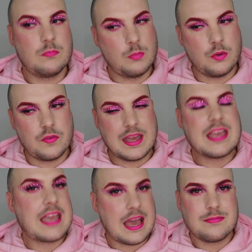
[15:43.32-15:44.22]
Morphe.
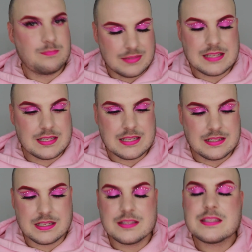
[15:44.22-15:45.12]
Yeah, that's a
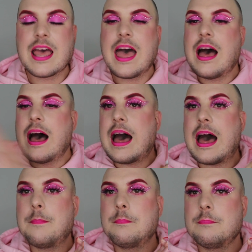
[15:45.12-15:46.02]
sentence.
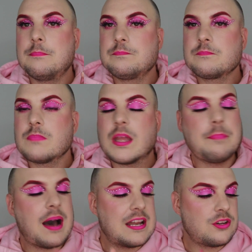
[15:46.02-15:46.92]

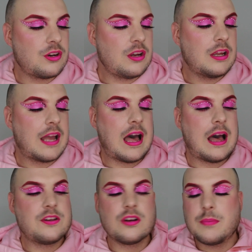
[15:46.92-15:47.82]
But I
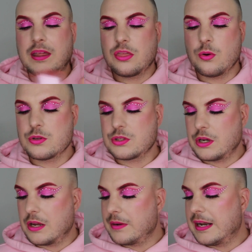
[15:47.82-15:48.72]
don't know my thoughts
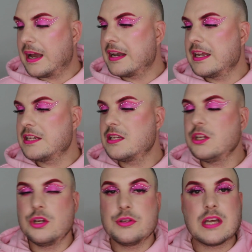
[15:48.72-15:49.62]
on it really. I need to
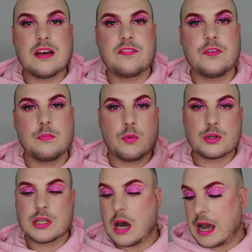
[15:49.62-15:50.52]
use it a few more
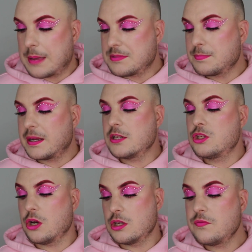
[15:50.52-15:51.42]
times, but it
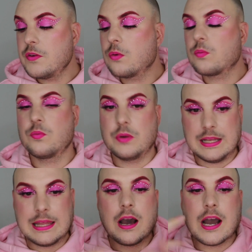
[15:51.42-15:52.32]
does feel
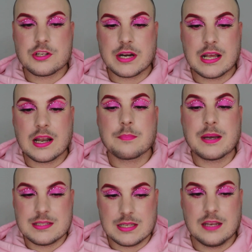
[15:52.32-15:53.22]
really hydrating. Like
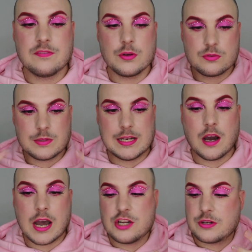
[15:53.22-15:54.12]
my skin feels really
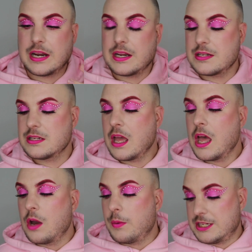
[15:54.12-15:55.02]
hydrated,
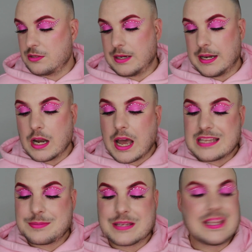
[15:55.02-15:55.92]
which is really
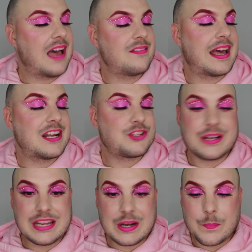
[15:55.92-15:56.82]
nice because I haven't had a
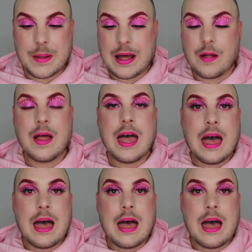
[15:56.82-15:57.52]
drink in a while.